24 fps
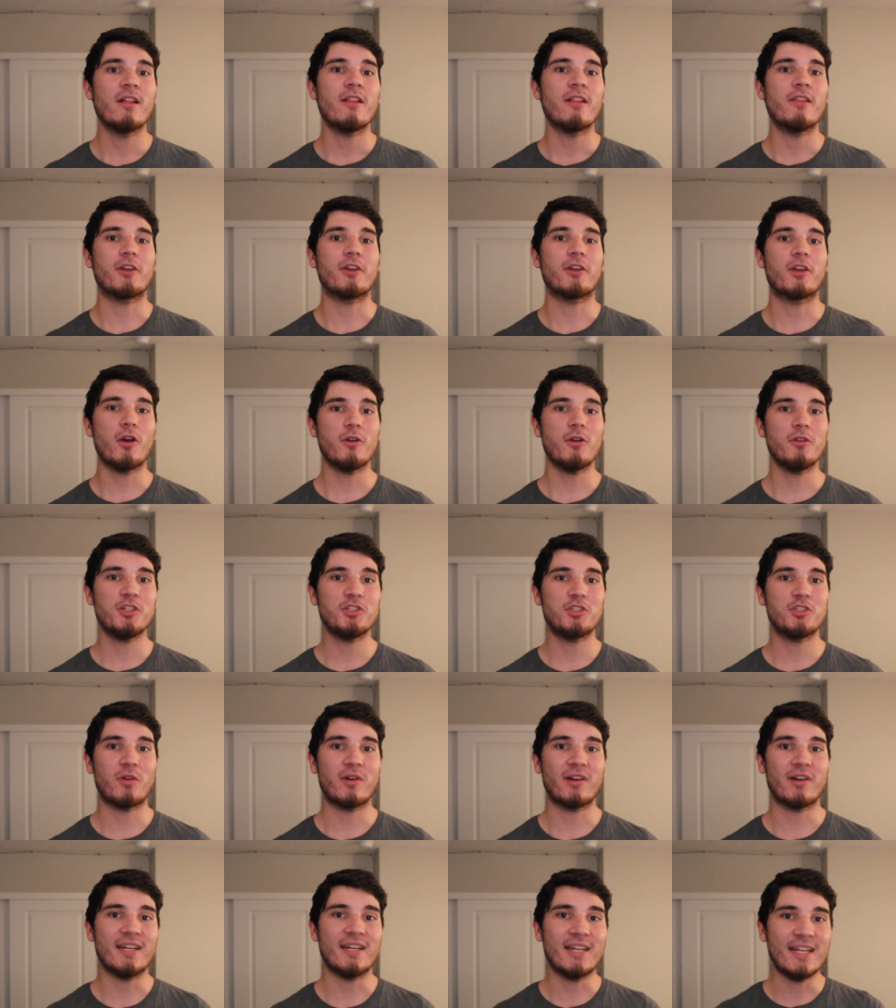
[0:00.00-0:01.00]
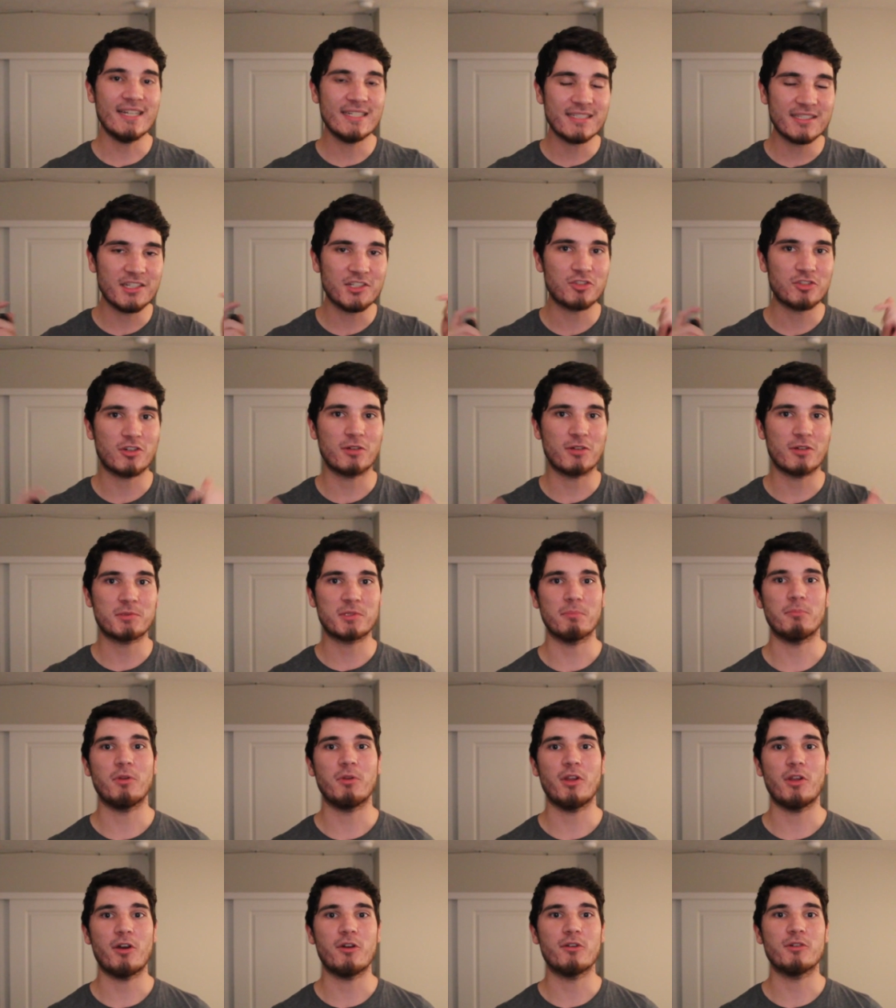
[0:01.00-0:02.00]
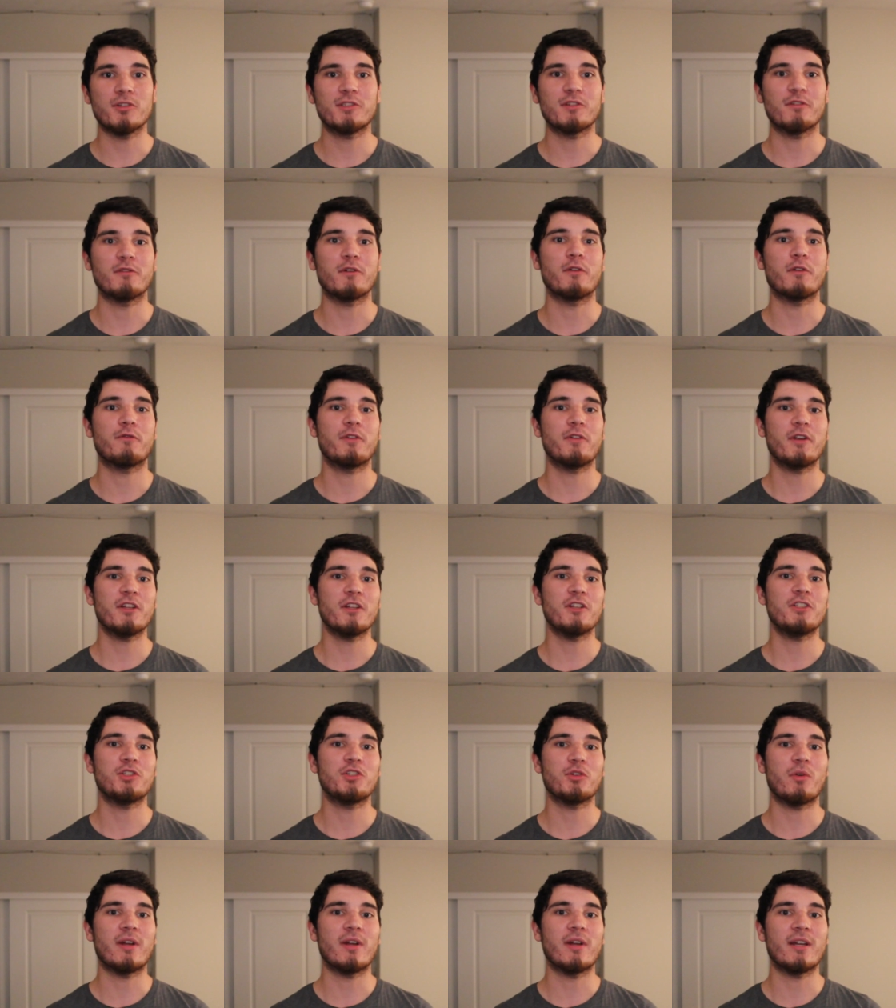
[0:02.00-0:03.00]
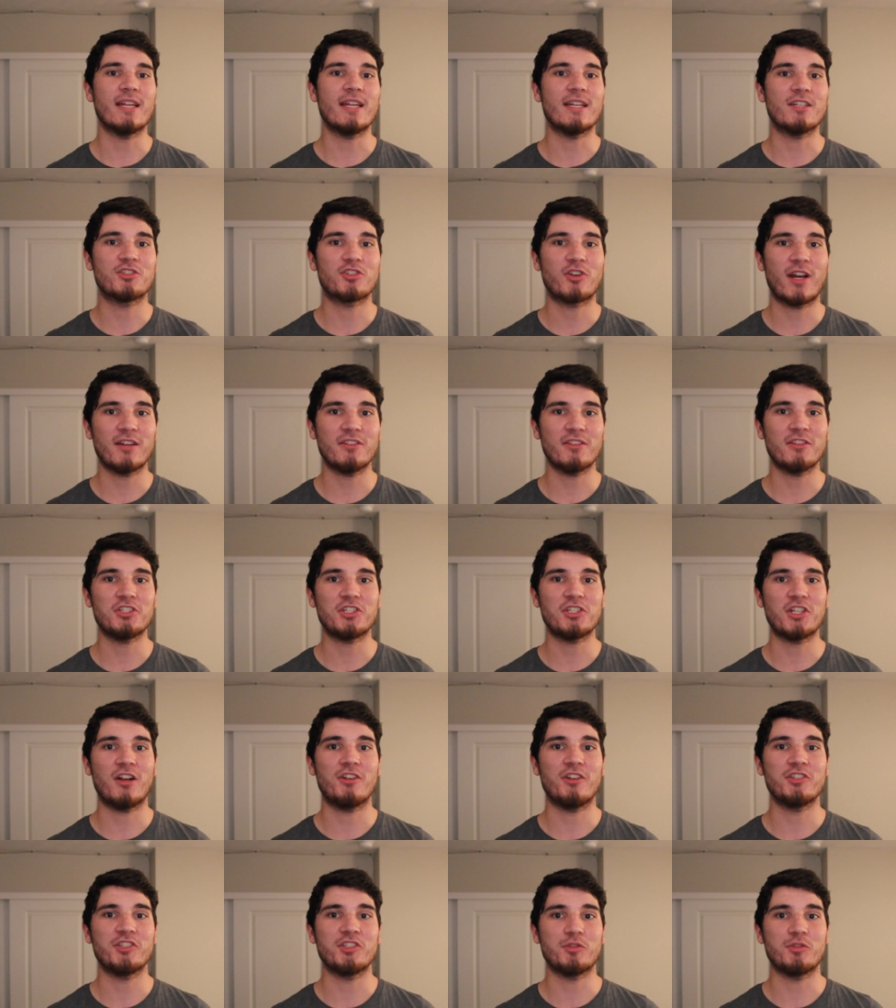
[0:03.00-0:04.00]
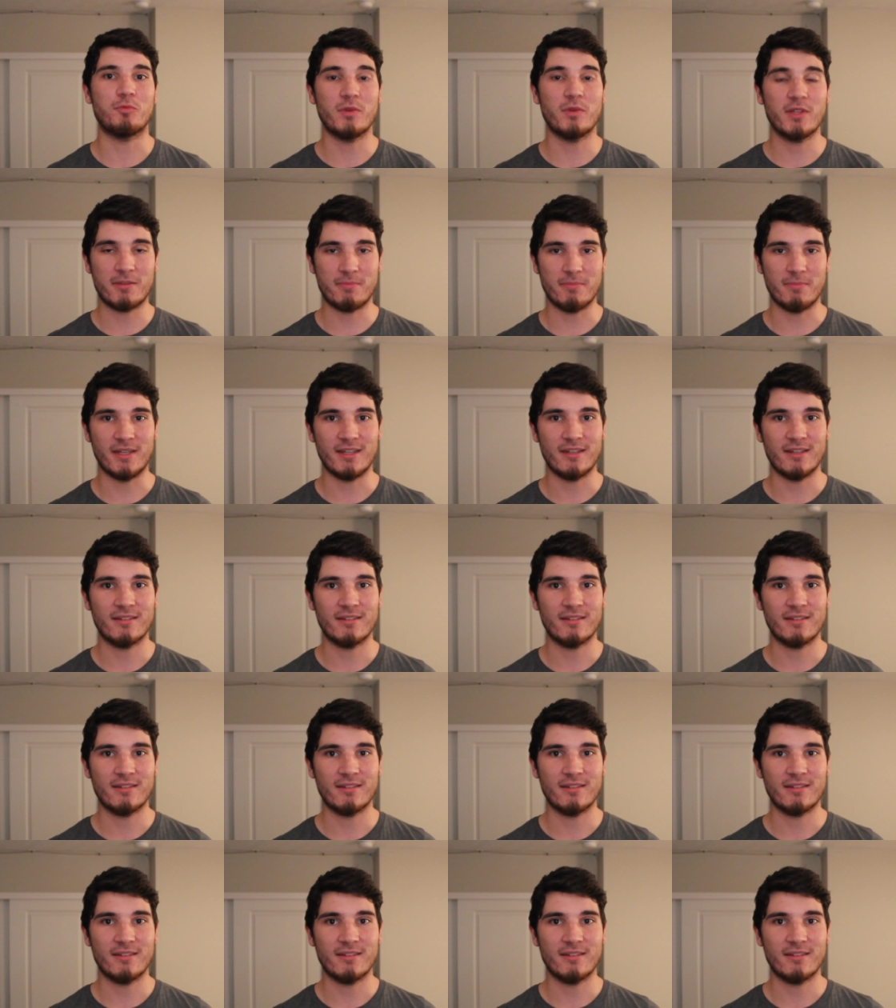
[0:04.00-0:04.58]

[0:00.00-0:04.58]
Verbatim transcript: The code to join is in the description below, so feel free to join and try out the challenges with me.